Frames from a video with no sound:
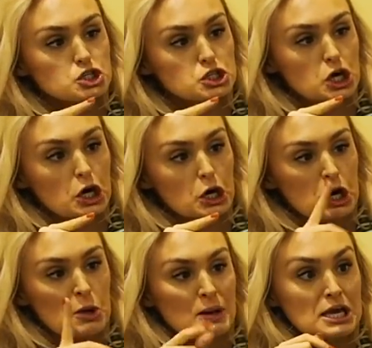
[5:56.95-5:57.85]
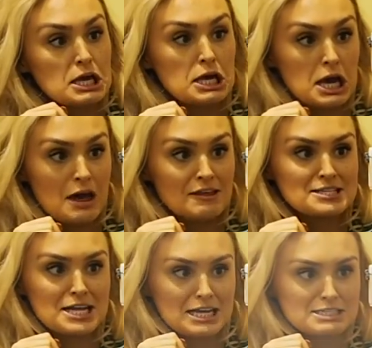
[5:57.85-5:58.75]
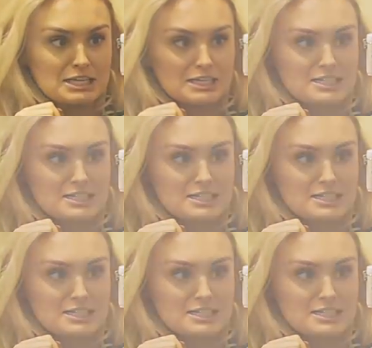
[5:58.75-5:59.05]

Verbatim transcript: So yeah, there's that to